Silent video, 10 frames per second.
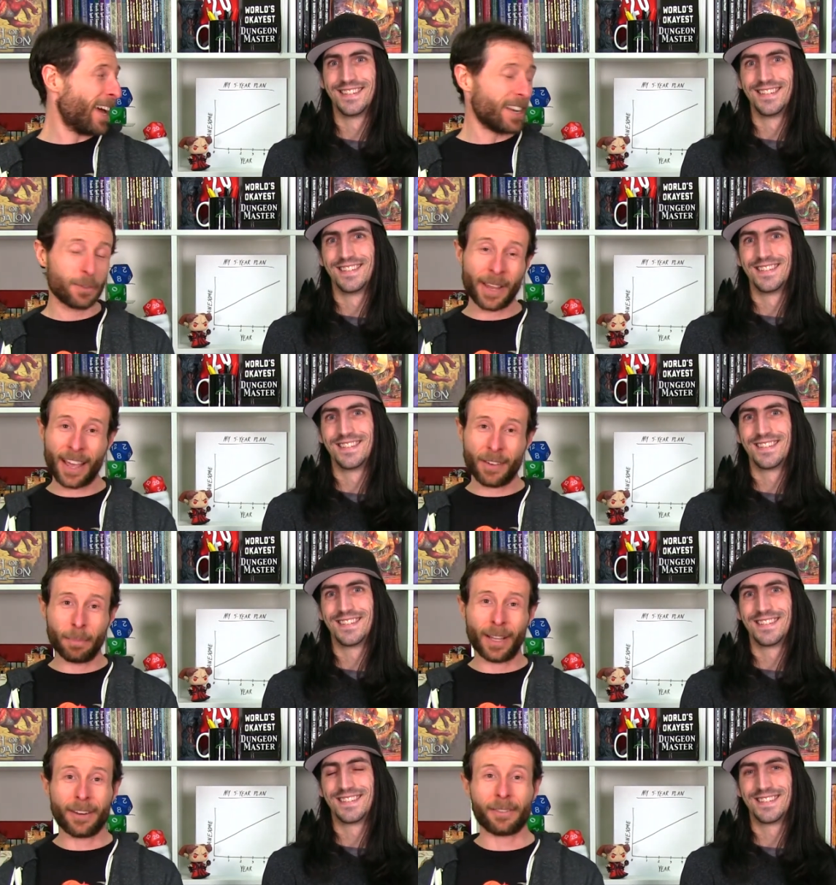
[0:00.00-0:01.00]
Speaker 1: that is we have
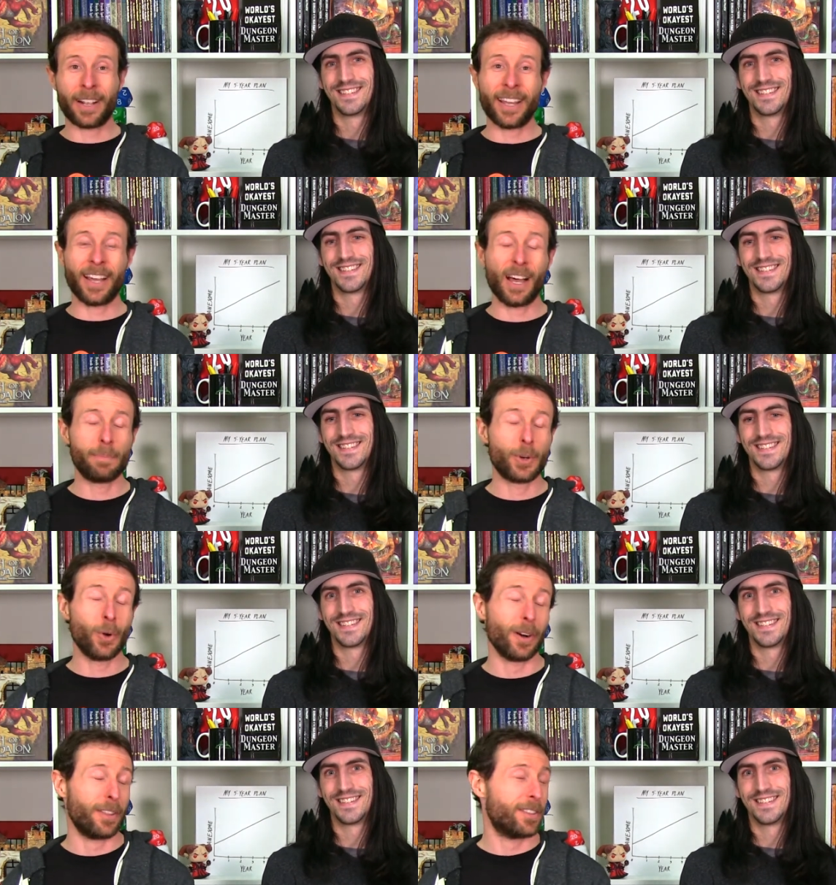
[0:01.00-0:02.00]
a plot thread up
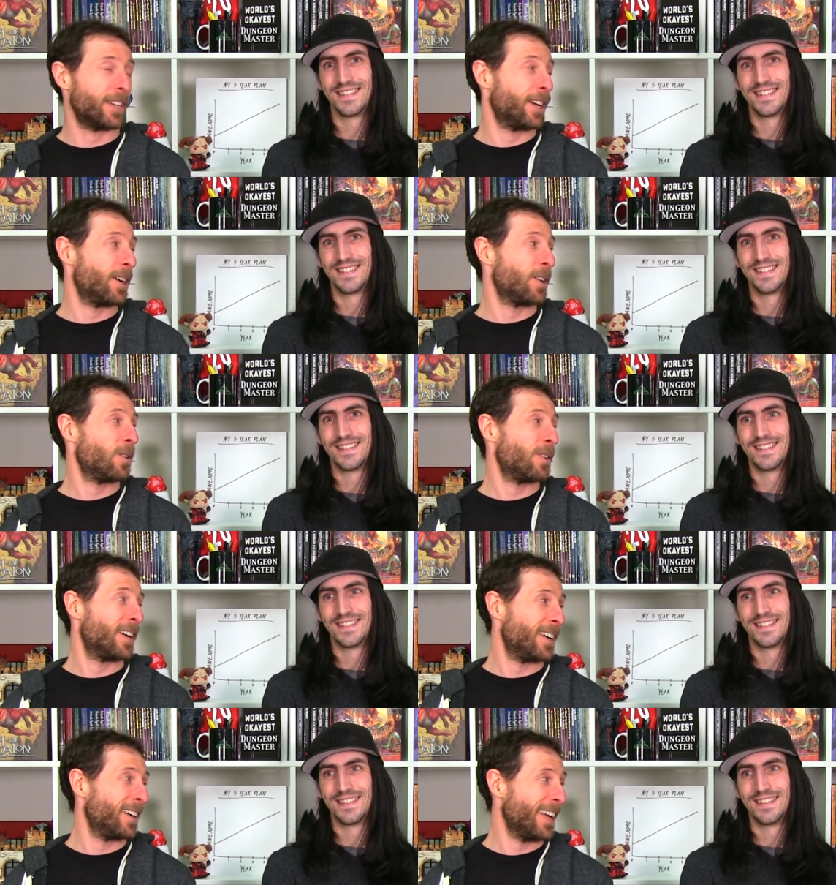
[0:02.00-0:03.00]
north to go
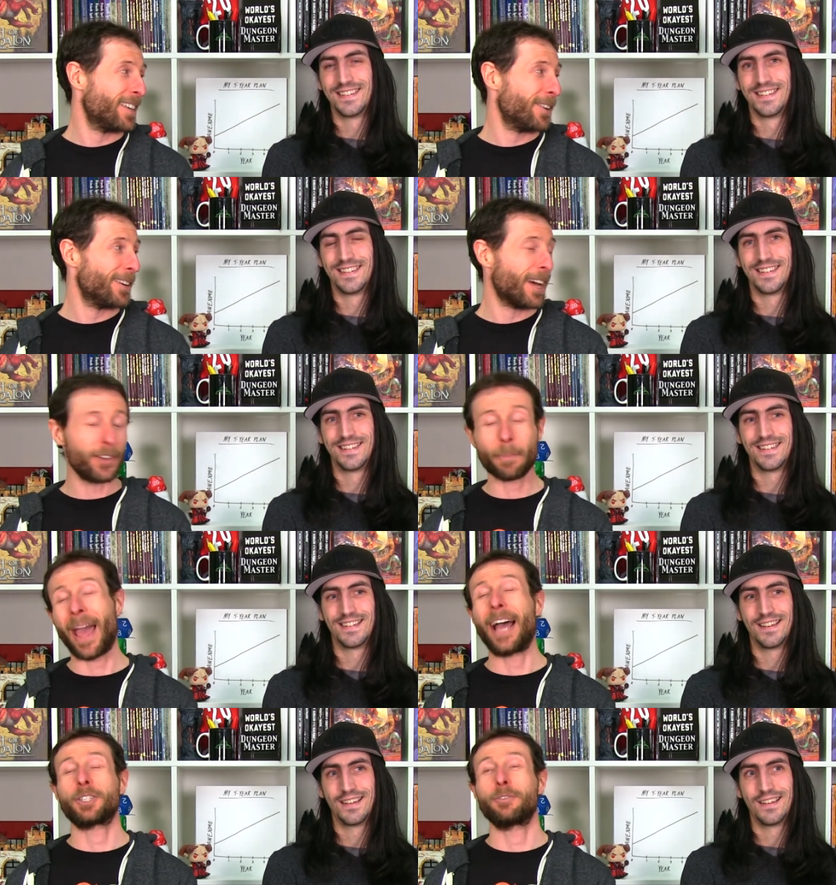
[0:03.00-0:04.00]
uh, into another
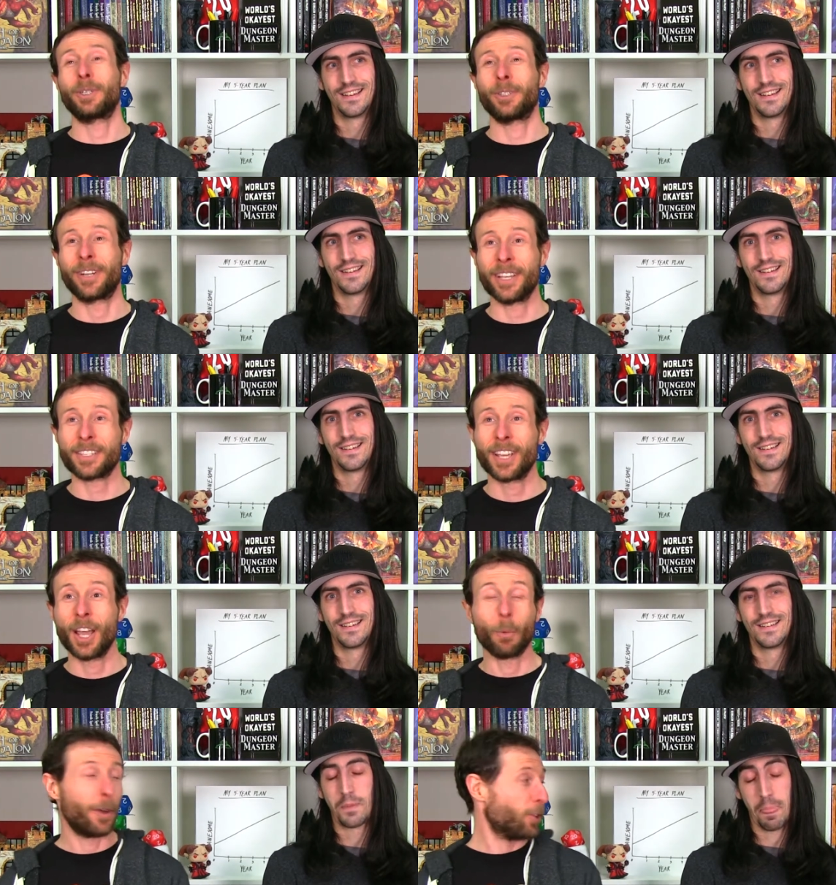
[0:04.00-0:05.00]
patch of wilderness
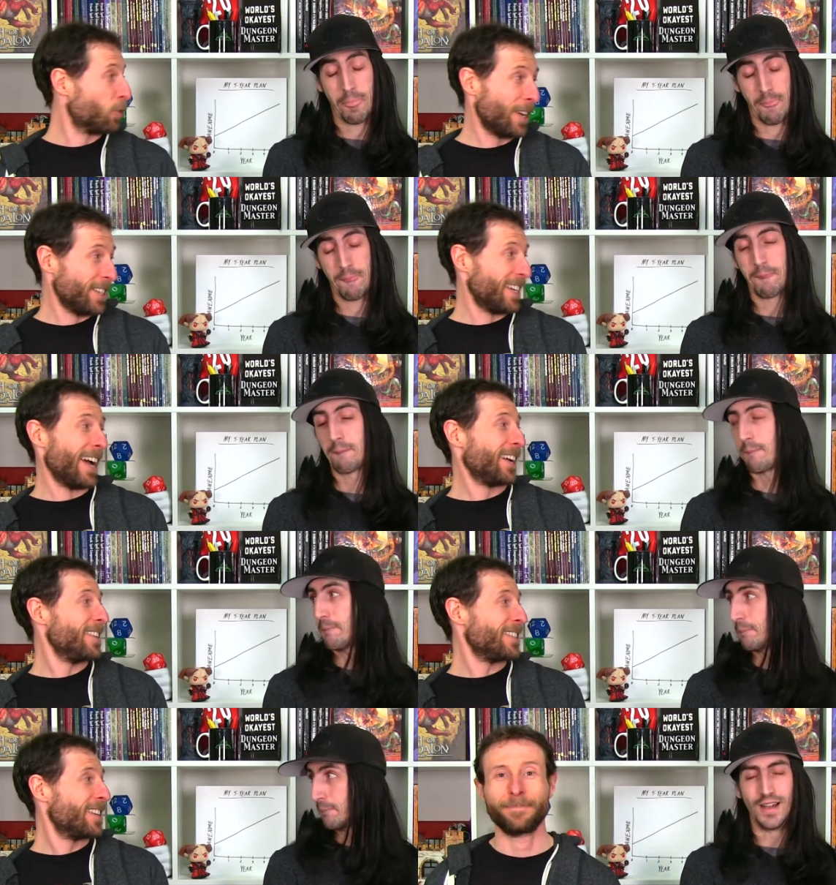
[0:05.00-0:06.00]
where the trees attack
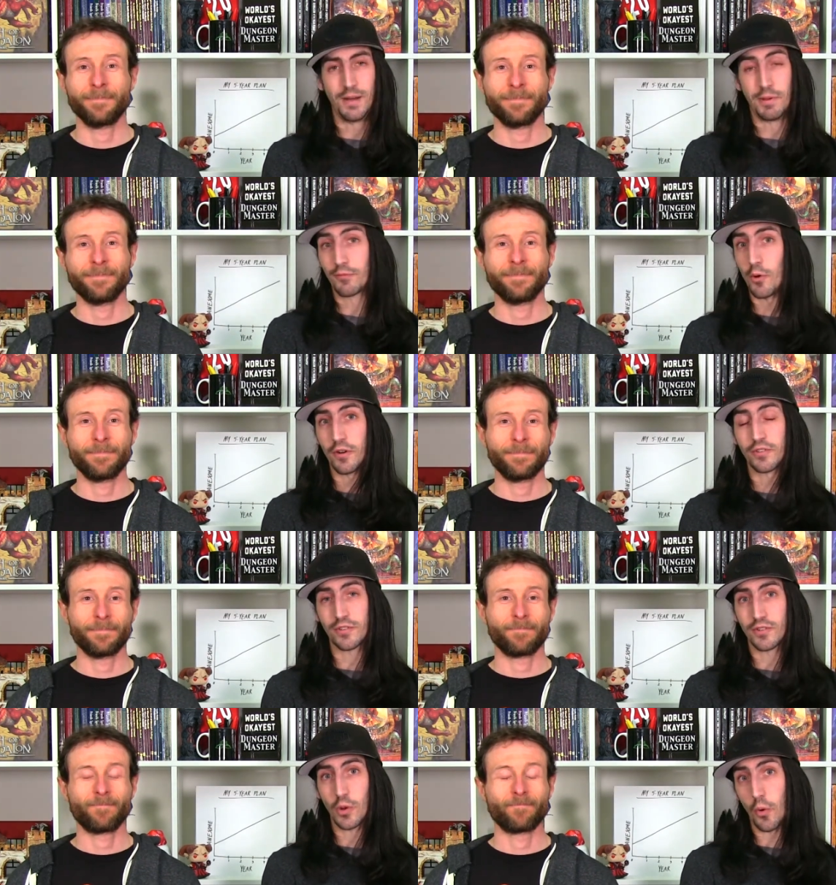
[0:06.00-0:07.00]
us.
Speaker 2: Uh, but of
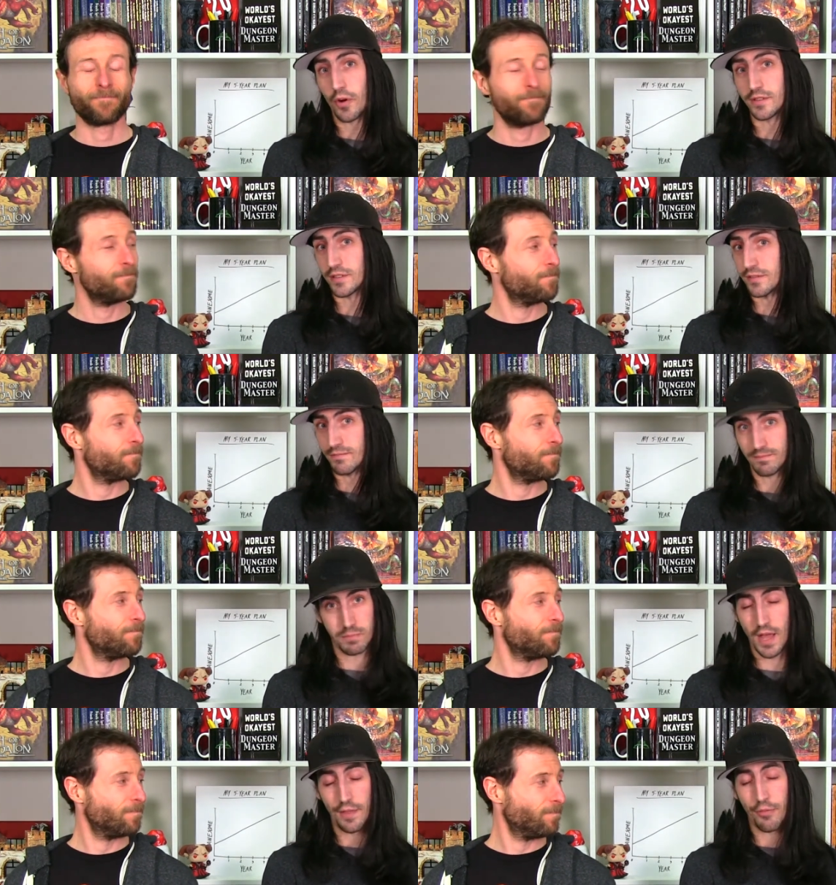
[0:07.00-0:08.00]
course, Ghourd's
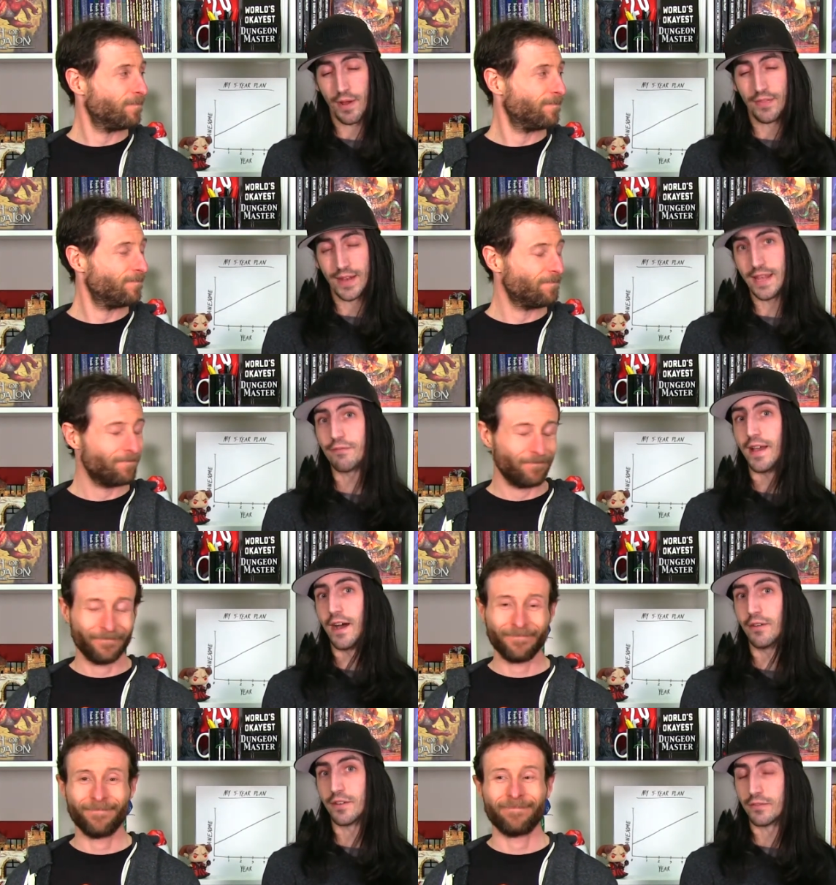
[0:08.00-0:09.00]
plot thread that he
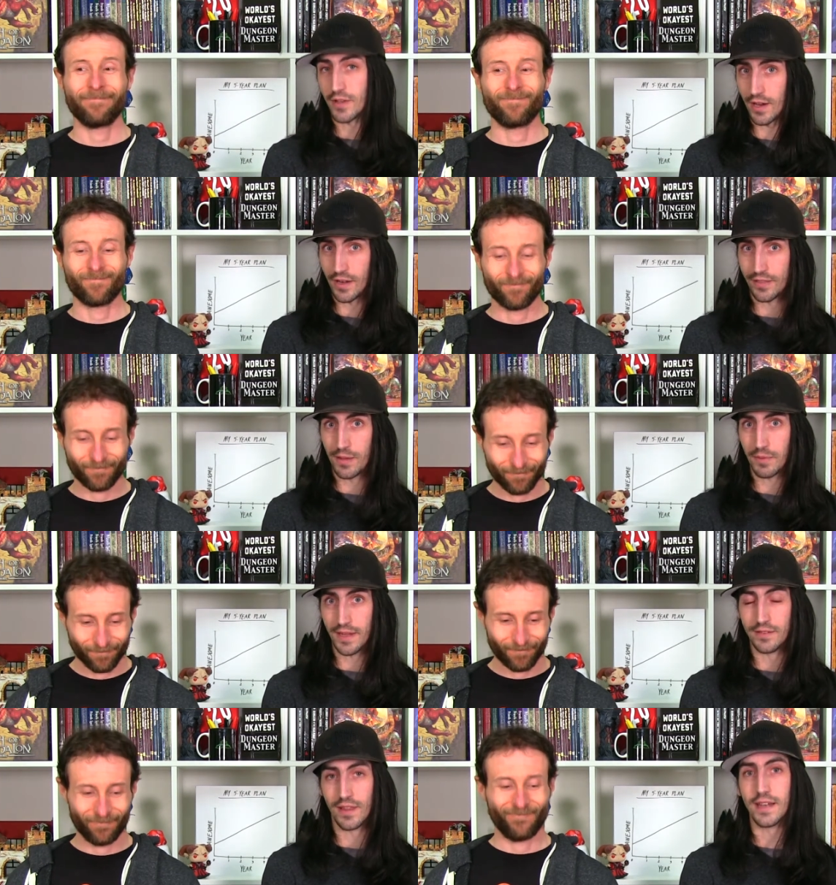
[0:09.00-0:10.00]
found, talking to
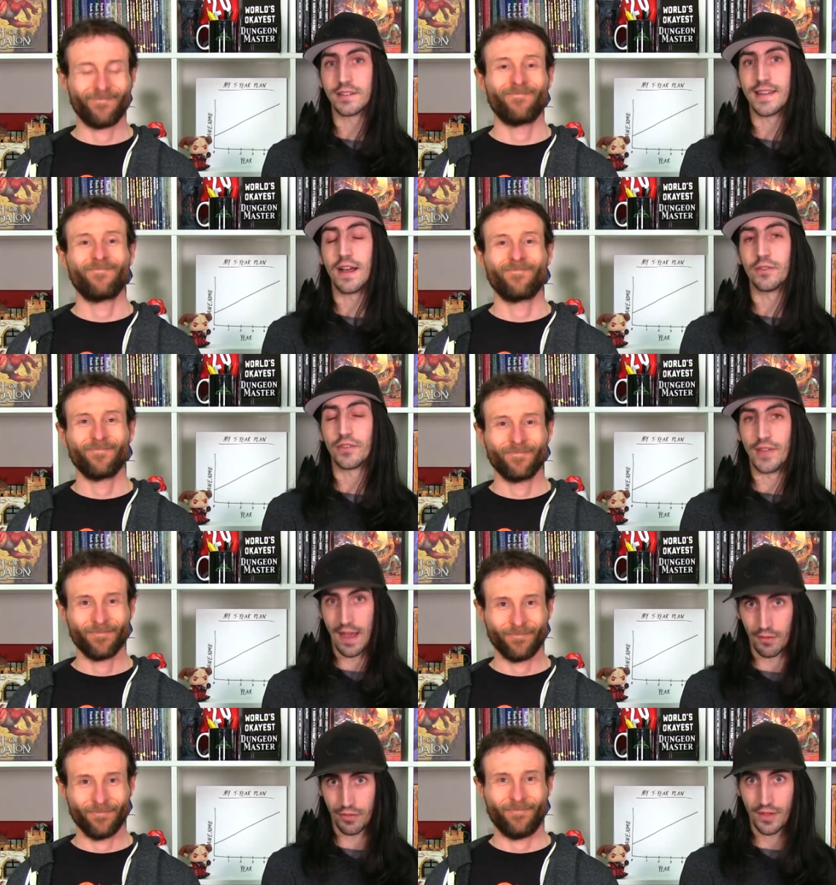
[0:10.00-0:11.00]
Thumpkins, led us down
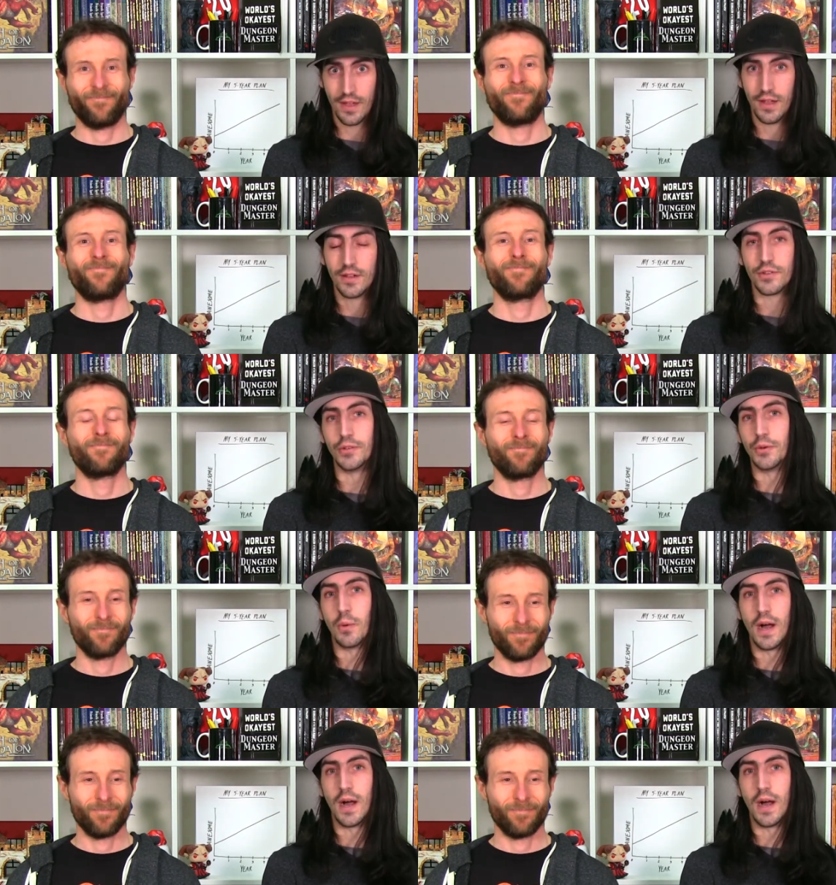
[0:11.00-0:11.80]
south to